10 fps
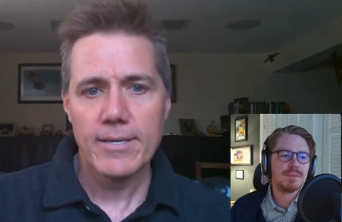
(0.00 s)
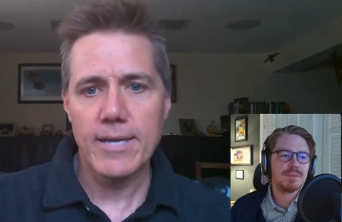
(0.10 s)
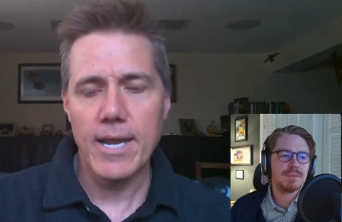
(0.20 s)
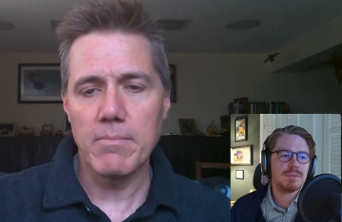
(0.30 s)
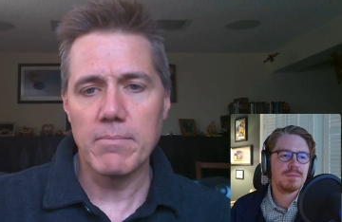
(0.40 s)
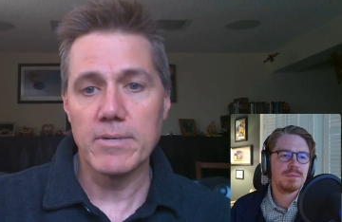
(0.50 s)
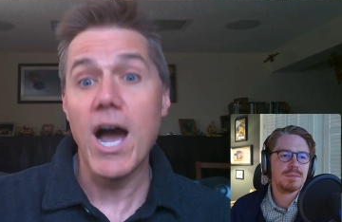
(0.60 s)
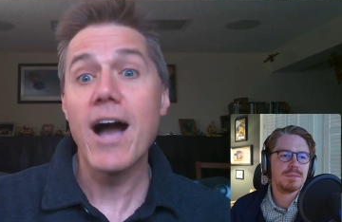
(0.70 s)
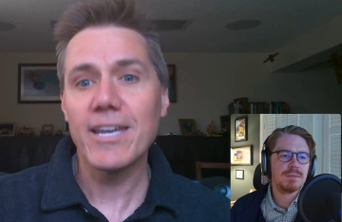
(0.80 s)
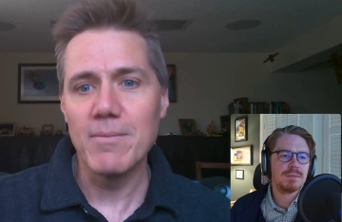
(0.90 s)
Speaker 1: same
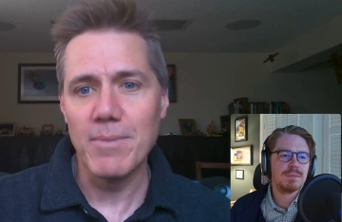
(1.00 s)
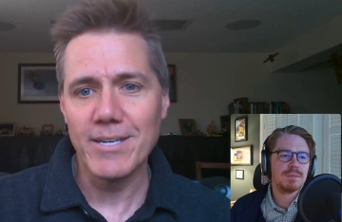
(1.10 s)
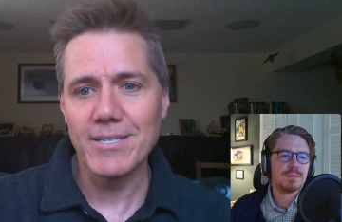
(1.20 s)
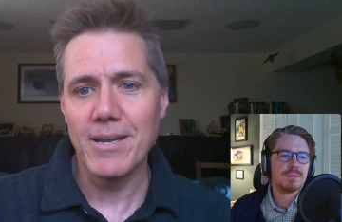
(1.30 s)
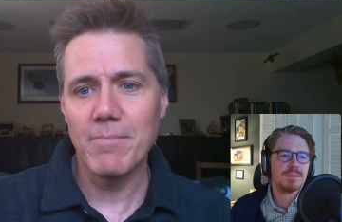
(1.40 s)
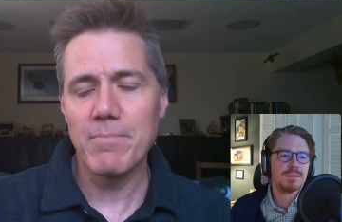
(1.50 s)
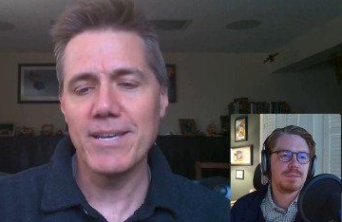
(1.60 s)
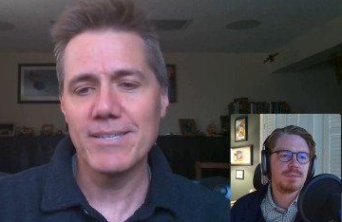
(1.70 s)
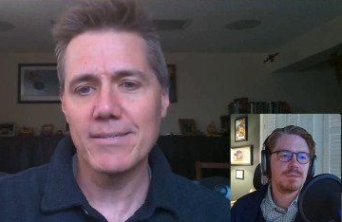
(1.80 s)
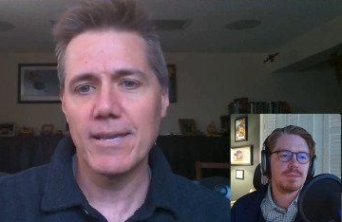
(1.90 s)
document and
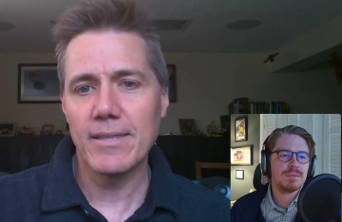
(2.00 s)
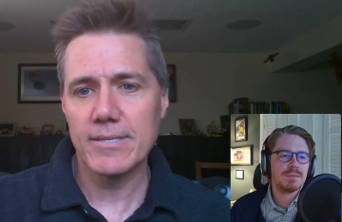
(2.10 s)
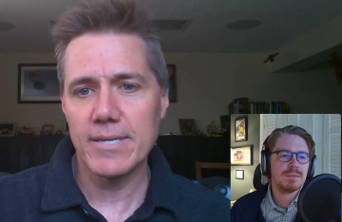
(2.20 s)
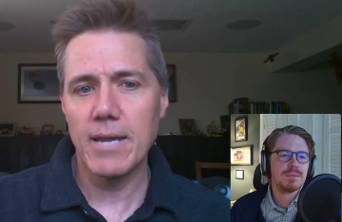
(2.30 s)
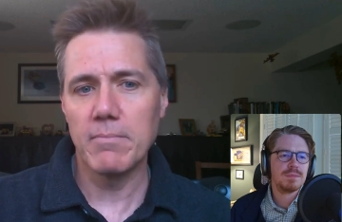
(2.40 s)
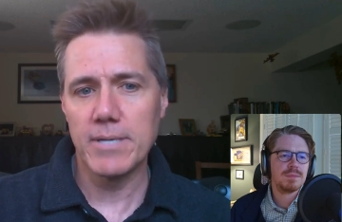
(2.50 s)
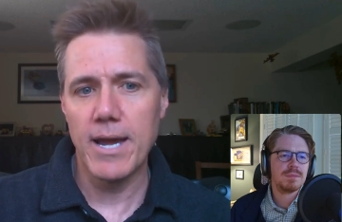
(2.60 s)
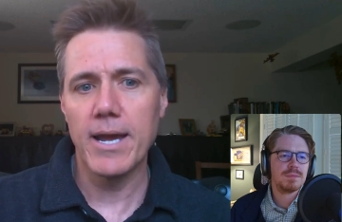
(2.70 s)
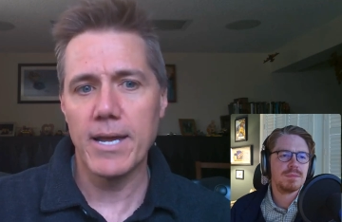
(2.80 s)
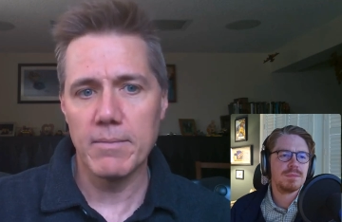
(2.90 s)
pieces at the same
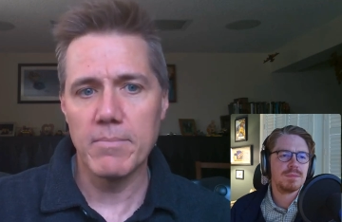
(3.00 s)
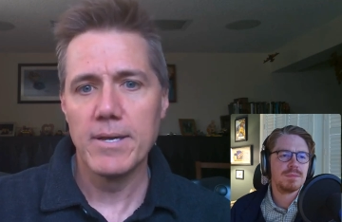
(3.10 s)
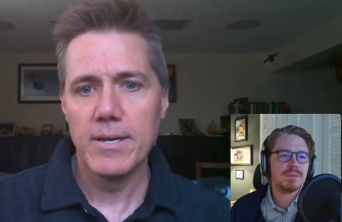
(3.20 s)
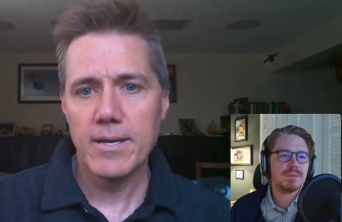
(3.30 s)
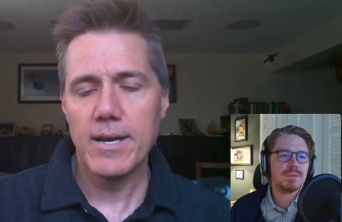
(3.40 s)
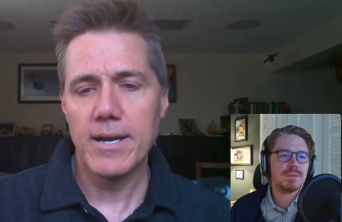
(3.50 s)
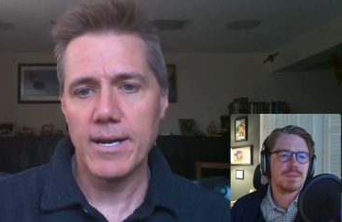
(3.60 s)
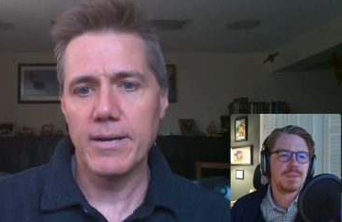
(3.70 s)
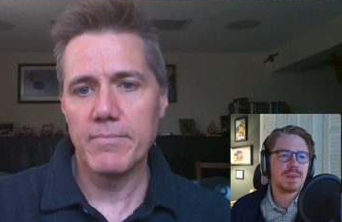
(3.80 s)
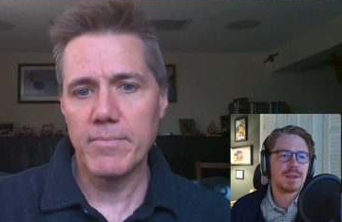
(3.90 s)
time
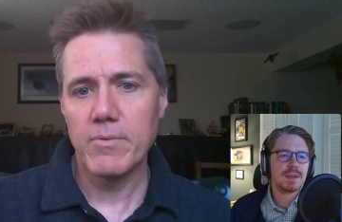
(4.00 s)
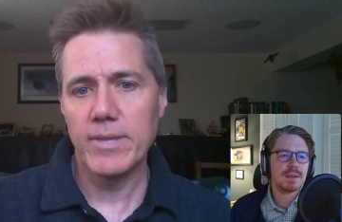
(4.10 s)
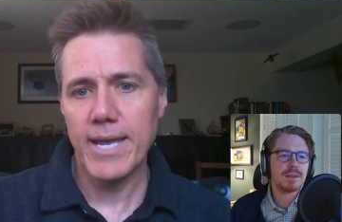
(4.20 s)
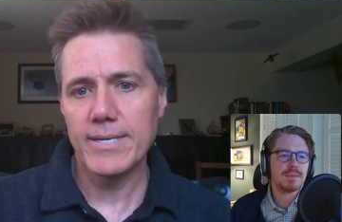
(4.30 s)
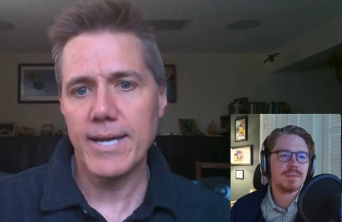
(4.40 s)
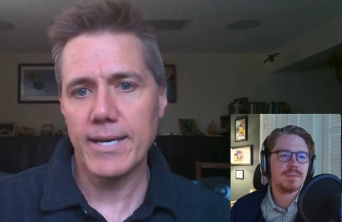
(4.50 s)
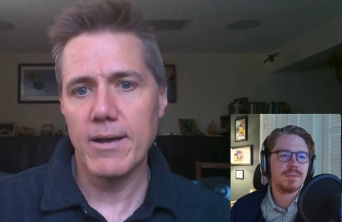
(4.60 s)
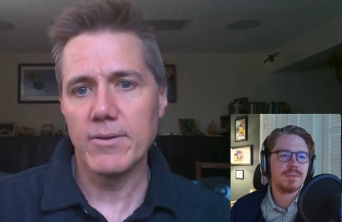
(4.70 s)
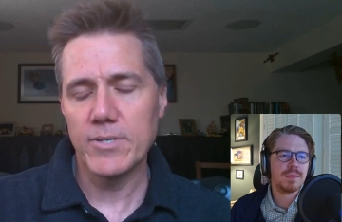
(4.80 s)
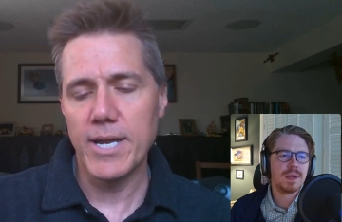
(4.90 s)
um, yeah. with that
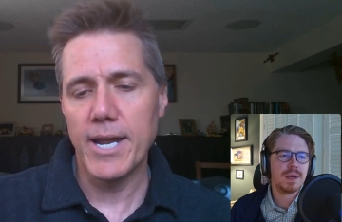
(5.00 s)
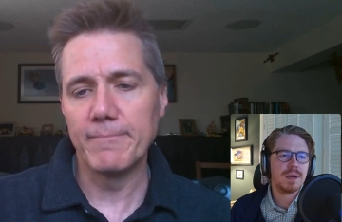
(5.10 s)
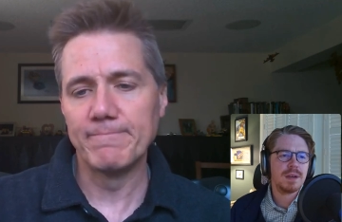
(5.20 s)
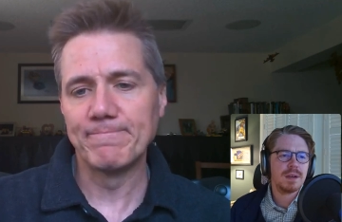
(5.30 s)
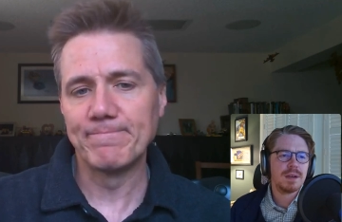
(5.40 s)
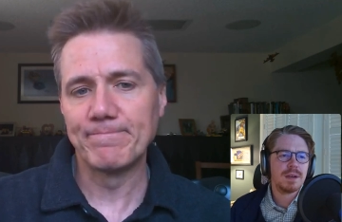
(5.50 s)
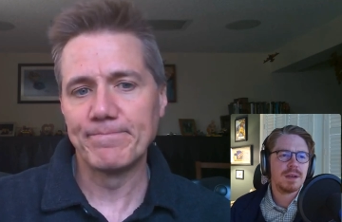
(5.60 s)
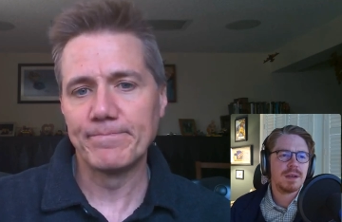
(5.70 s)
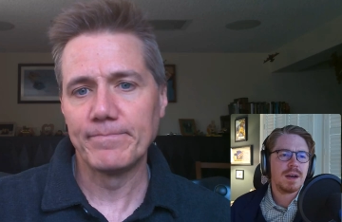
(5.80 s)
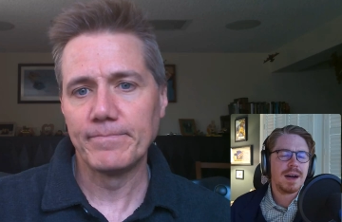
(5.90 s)
technology.
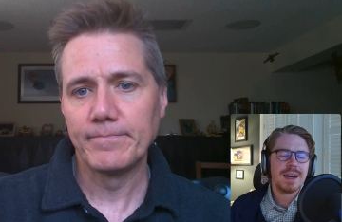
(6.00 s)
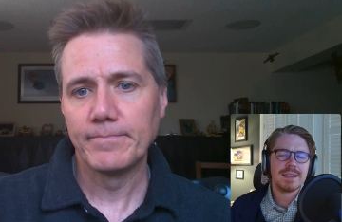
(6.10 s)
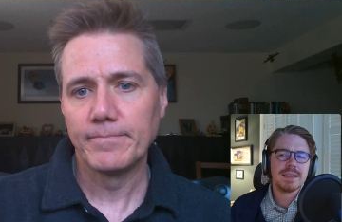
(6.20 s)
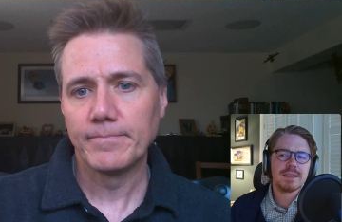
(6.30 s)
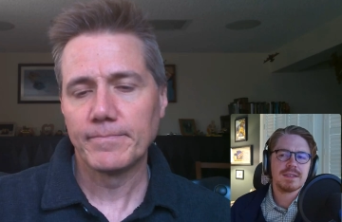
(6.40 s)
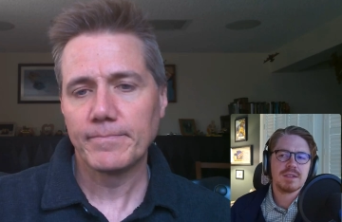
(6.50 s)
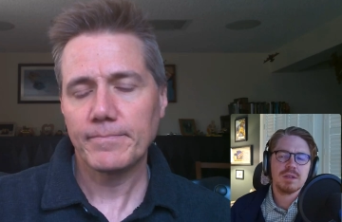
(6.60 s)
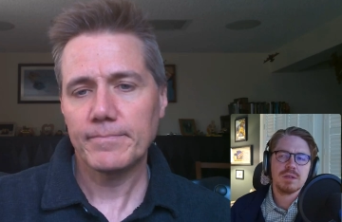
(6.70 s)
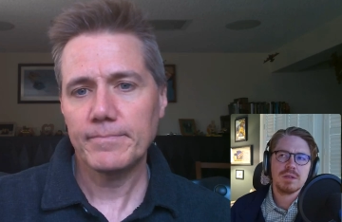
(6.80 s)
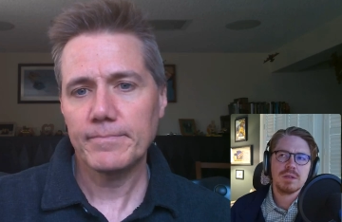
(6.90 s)
Speaker 2: I think it's
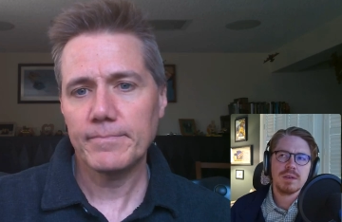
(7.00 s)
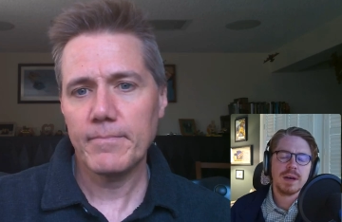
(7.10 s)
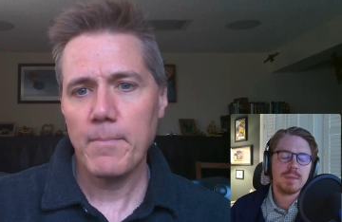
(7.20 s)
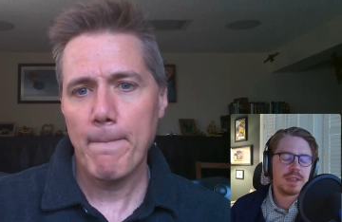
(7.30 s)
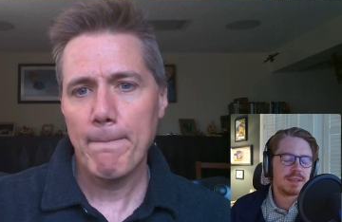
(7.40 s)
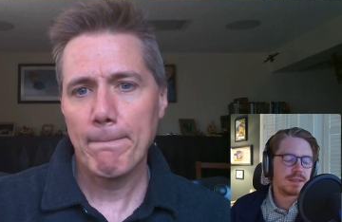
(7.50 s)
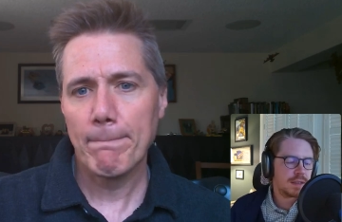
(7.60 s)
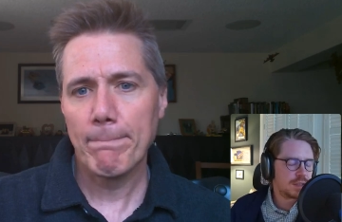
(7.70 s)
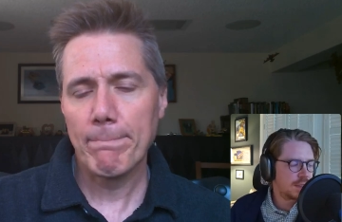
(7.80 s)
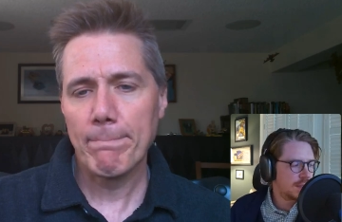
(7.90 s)
so. I mean, that's
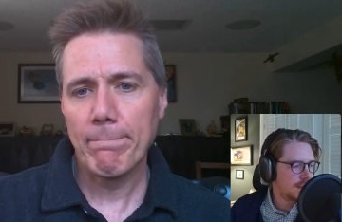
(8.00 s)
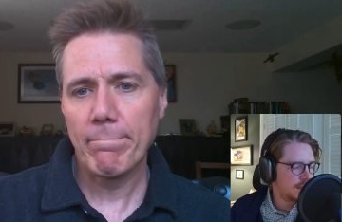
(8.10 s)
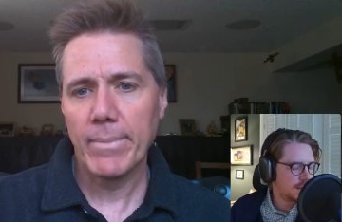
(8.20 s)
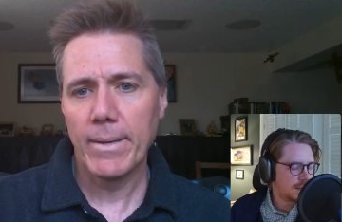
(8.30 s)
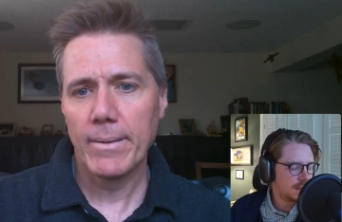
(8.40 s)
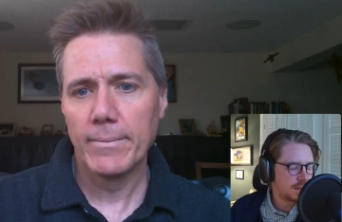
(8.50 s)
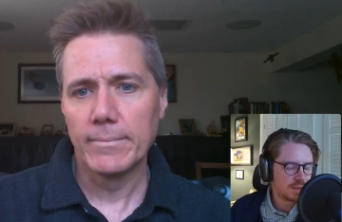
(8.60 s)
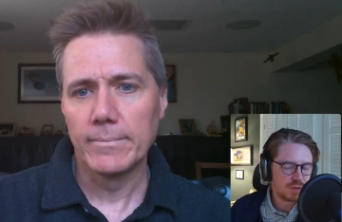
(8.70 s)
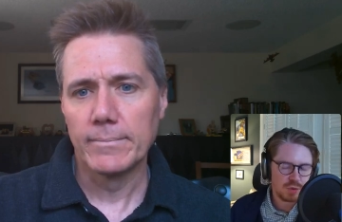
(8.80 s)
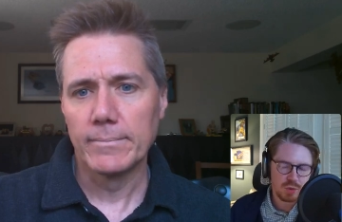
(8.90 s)
such a uh,
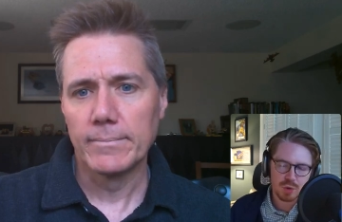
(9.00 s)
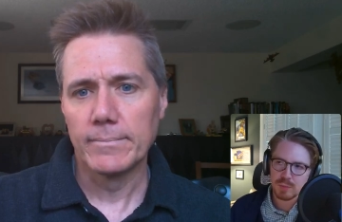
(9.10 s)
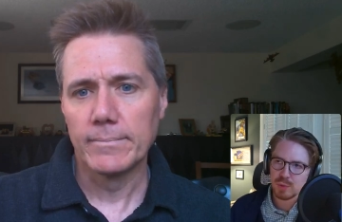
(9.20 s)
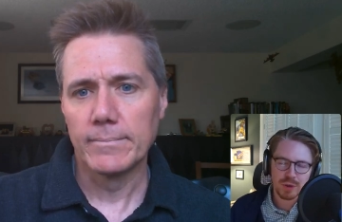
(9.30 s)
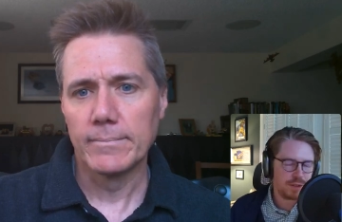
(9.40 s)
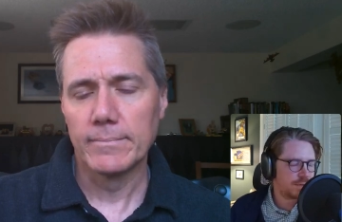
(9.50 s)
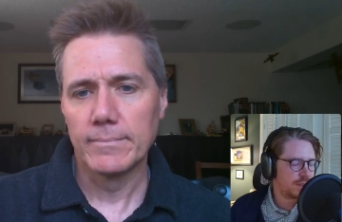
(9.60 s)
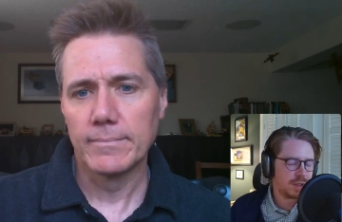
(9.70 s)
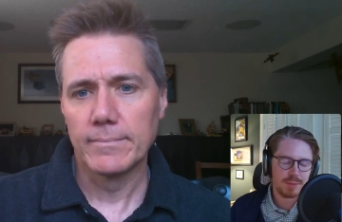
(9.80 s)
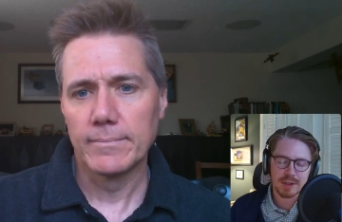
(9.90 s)
sore point for
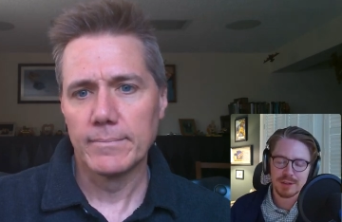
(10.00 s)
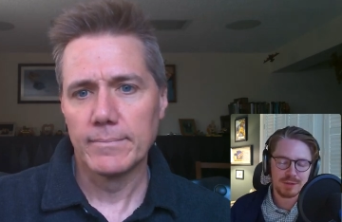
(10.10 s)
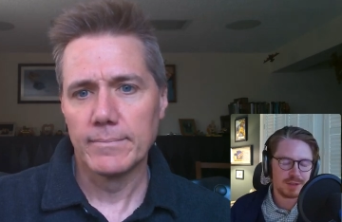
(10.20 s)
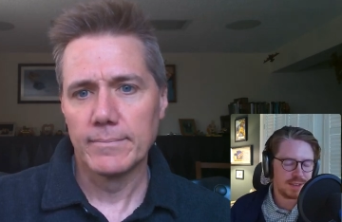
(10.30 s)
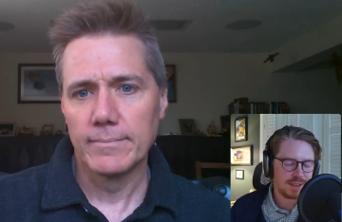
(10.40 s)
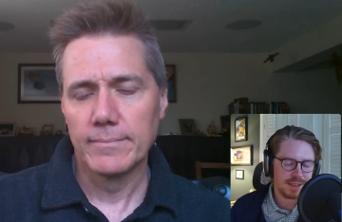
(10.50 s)
anybody who creates